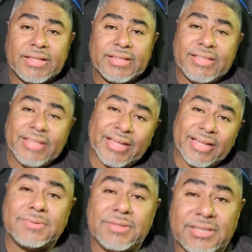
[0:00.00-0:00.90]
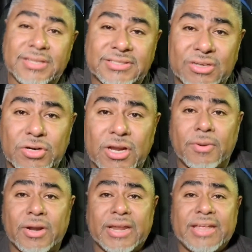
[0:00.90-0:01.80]
Yes, the seal
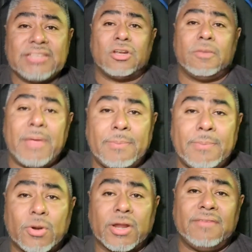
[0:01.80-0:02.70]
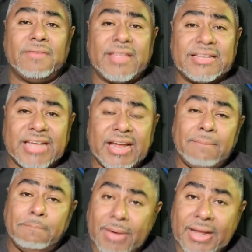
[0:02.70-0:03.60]
number is on the paperwork if they sign
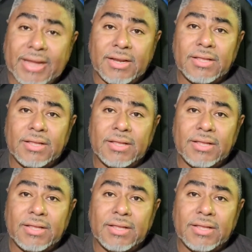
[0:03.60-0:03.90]
it, but